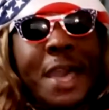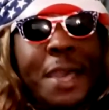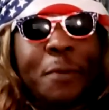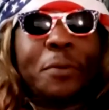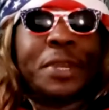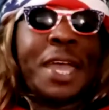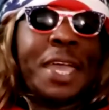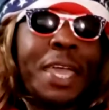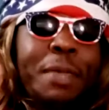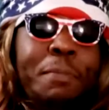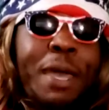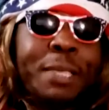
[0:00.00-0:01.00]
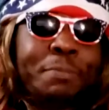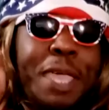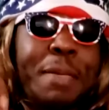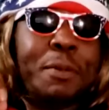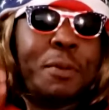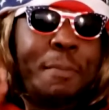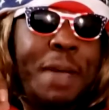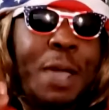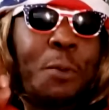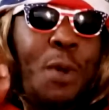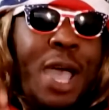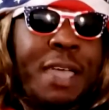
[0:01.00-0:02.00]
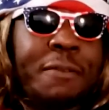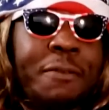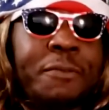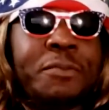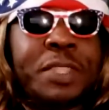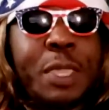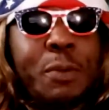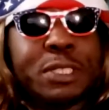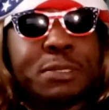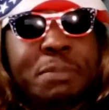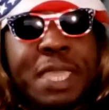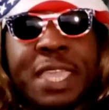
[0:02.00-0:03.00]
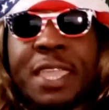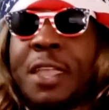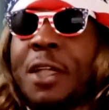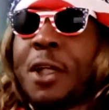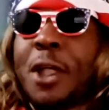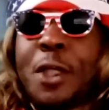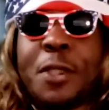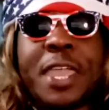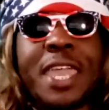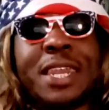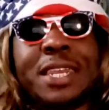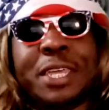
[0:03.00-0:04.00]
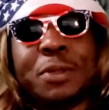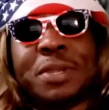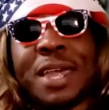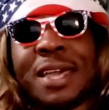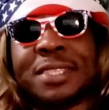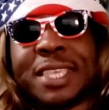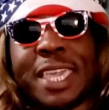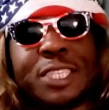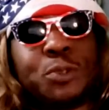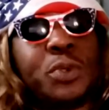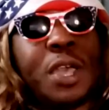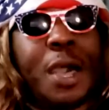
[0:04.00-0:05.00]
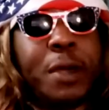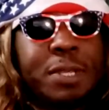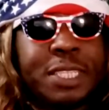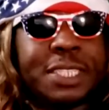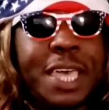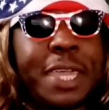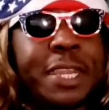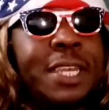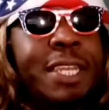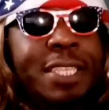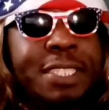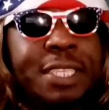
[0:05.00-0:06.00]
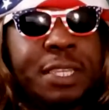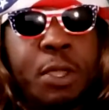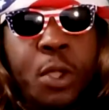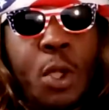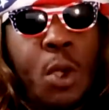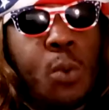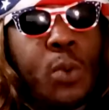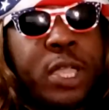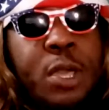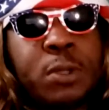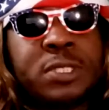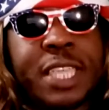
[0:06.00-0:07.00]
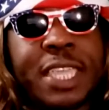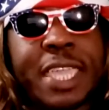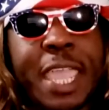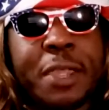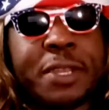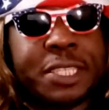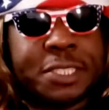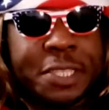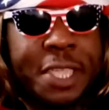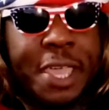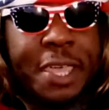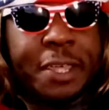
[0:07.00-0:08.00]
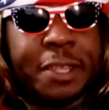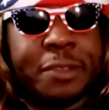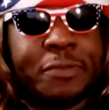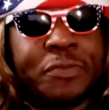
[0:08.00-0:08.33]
I, when I had my baby with my wife, it was me, her, and Lil Nas X. We all decided, listen, we're going to take care of this child.